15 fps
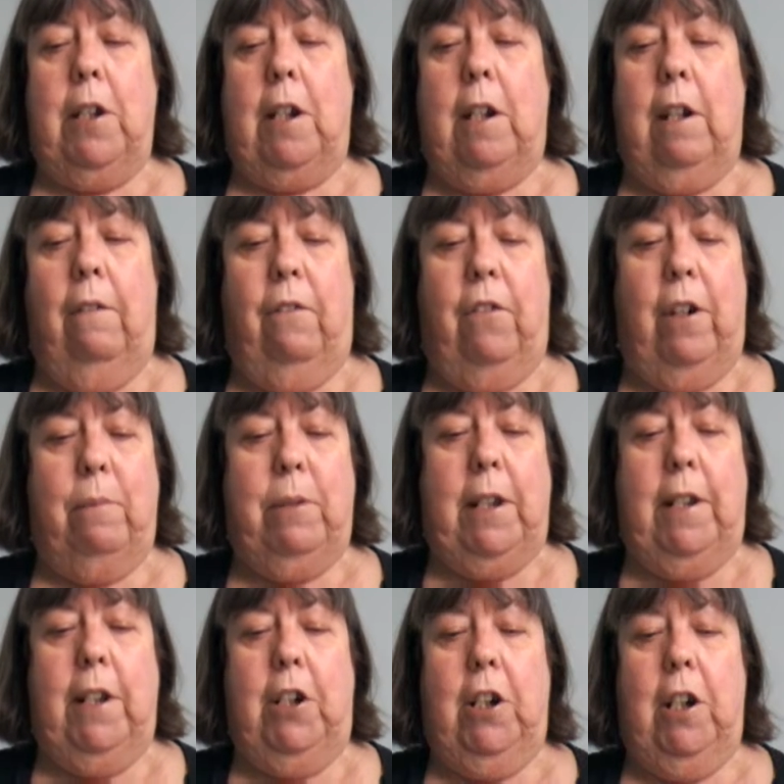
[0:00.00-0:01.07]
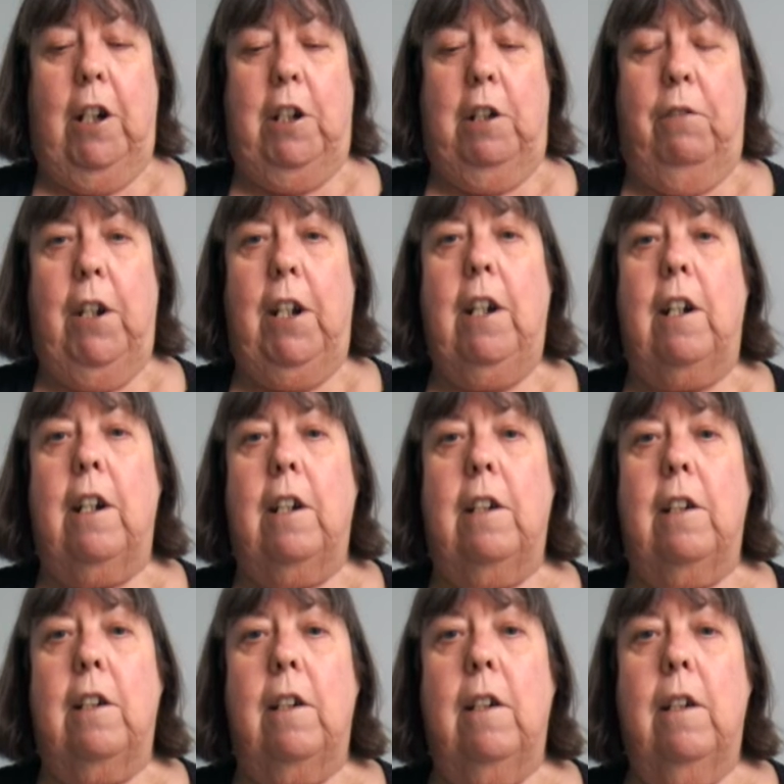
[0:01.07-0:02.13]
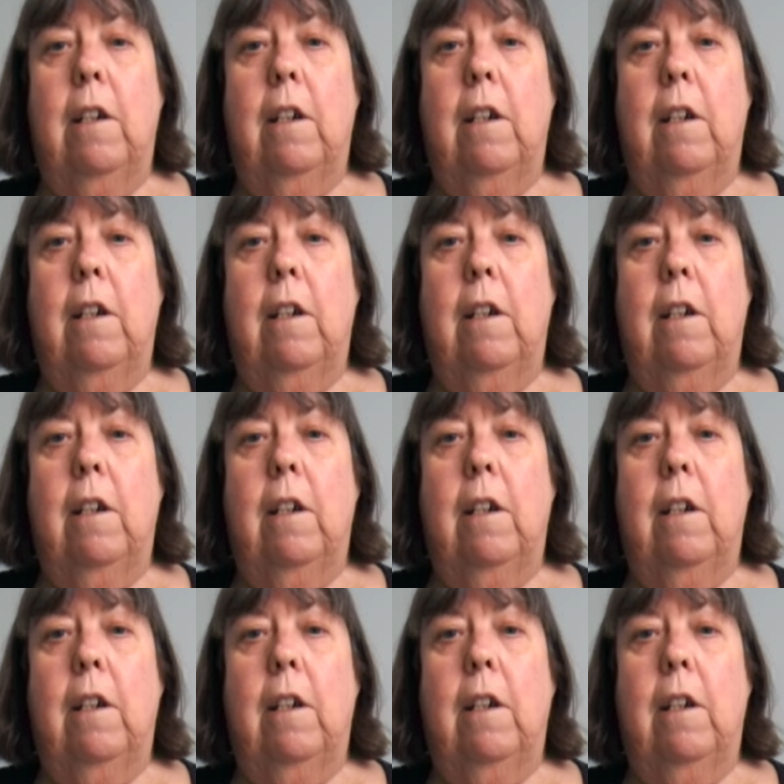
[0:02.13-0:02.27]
and cover-ups in the Church of England.